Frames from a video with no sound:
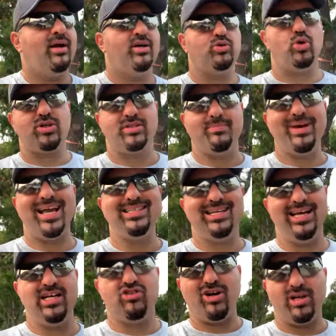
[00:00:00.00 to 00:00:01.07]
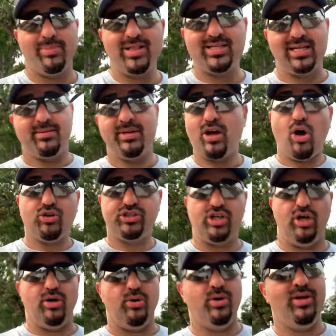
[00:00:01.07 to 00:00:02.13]
in order to maintain credibility, but
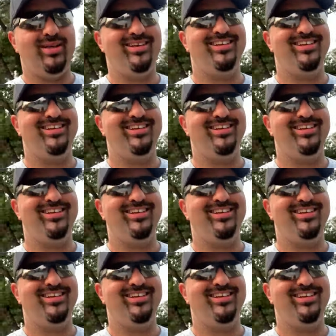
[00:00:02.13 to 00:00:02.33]
also